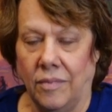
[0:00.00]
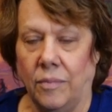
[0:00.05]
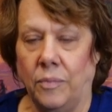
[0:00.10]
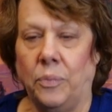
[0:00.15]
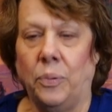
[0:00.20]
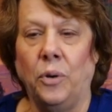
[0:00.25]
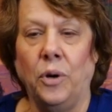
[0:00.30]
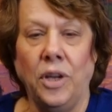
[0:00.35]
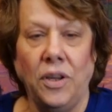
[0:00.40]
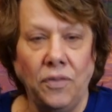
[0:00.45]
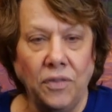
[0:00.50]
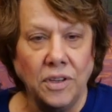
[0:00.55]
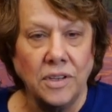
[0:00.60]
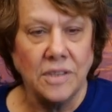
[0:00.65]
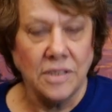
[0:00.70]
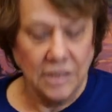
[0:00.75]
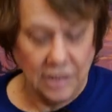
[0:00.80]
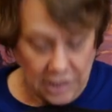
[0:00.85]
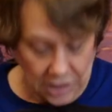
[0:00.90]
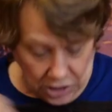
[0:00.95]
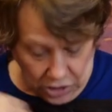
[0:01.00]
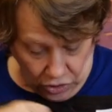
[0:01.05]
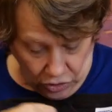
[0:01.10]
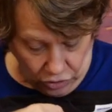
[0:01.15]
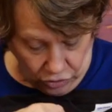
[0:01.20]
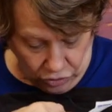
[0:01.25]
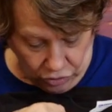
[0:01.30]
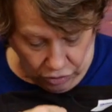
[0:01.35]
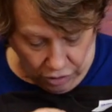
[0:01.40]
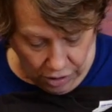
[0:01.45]
previously you
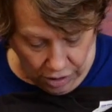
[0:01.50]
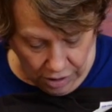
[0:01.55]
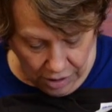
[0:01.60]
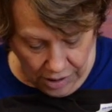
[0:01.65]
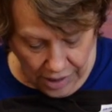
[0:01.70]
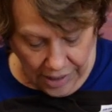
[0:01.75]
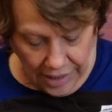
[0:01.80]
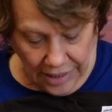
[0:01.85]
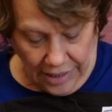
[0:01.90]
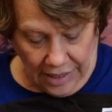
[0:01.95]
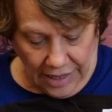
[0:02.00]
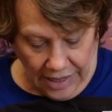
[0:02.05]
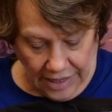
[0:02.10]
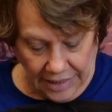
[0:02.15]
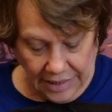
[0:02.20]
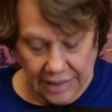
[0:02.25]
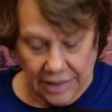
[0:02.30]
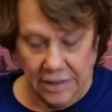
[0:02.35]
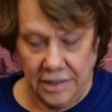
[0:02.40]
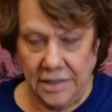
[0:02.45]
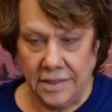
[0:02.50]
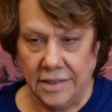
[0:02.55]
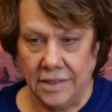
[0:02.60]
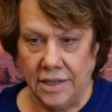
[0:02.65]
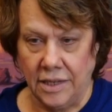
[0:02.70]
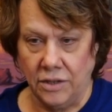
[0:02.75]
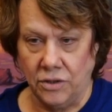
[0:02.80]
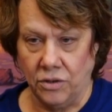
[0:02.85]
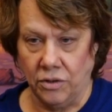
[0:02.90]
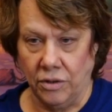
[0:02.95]
could draw a line down the
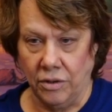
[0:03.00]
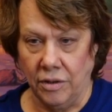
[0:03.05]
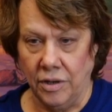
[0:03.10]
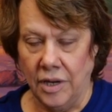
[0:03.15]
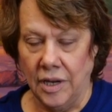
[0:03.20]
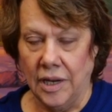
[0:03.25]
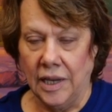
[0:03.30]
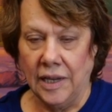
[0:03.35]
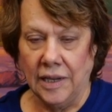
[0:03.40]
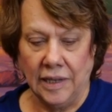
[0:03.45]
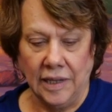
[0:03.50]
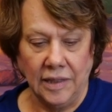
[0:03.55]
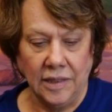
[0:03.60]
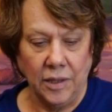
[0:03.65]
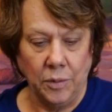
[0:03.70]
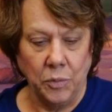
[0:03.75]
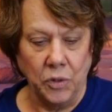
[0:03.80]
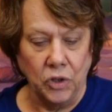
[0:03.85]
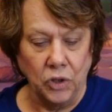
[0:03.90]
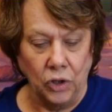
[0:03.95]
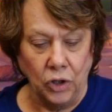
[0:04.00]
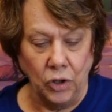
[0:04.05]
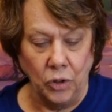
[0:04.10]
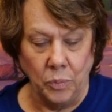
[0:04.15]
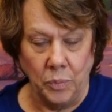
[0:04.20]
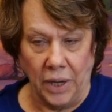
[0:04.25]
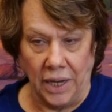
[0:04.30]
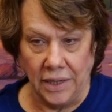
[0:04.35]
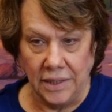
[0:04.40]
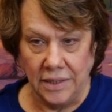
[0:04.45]
center and let them glue
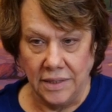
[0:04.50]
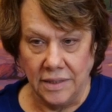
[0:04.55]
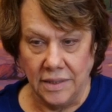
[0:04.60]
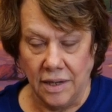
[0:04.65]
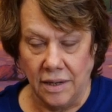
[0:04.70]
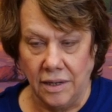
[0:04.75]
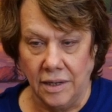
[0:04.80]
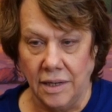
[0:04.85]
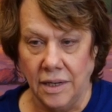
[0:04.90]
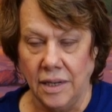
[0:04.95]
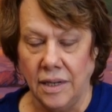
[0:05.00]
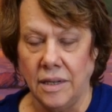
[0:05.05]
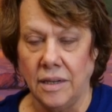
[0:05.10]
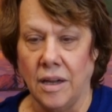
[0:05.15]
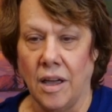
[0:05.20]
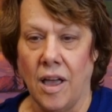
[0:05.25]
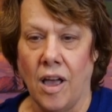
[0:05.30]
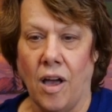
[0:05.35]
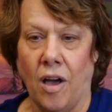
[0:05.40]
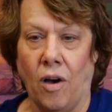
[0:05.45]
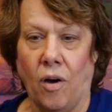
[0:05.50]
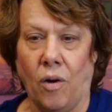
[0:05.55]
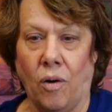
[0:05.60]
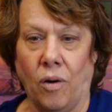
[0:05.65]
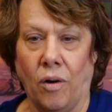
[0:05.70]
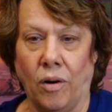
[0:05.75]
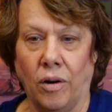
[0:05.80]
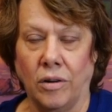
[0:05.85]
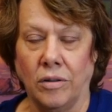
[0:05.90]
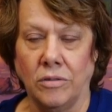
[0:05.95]
buttons on it
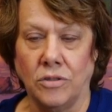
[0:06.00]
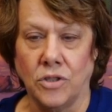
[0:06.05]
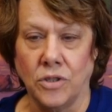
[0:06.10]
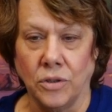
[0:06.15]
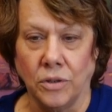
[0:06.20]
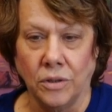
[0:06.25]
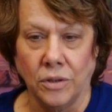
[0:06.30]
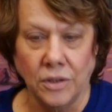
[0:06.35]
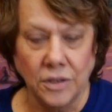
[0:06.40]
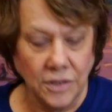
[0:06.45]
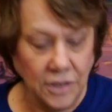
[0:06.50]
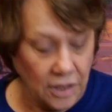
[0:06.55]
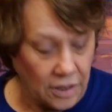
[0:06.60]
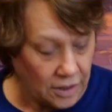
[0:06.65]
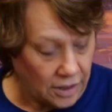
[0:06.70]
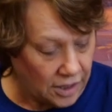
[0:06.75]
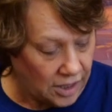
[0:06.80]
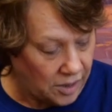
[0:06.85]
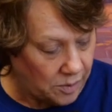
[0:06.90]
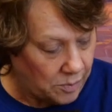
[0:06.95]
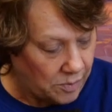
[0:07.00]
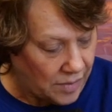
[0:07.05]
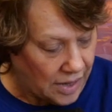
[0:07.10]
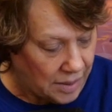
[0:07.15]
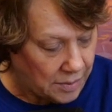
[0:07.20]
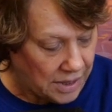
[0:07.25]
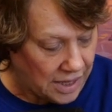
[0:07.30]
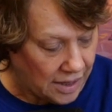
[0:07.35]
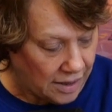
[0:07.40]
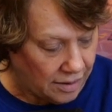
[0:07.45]
or jewels on it,
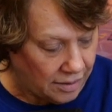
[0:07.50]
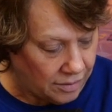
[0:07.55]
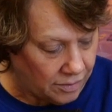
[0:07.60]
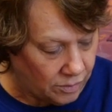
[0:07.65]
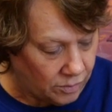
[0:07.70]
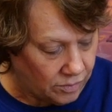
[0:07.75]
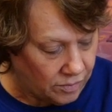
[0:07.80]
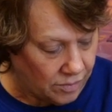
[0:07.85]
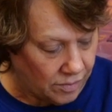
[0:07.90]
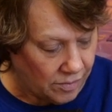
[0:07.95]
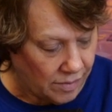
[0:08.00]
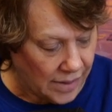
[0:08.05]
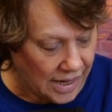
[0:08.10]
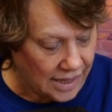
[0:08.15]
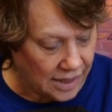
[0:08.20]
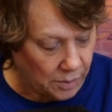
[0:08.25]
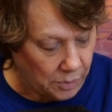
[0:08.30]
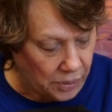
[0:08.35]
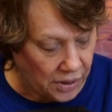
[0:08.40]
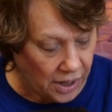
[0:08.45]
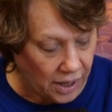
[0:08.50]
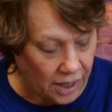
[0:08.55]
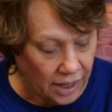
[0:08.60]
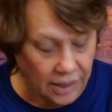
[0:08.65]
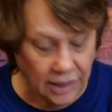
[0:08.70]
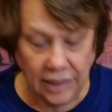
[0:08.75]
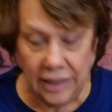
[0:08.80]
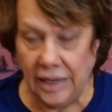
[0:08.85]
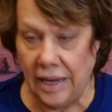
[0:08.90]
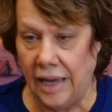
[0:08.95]
maybe make a
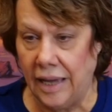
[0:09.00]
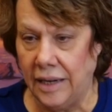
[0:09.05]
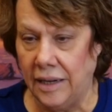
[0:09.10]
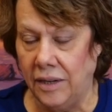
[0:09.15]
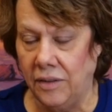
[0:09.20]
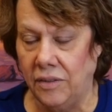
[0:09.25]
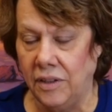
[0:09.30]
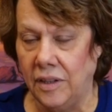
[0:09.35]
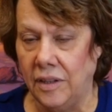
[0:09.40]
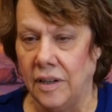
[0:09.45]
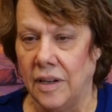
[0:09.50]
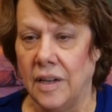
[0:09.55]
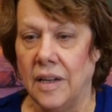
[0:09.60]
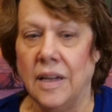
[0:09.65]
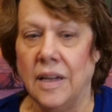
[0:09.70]
pocket out of it.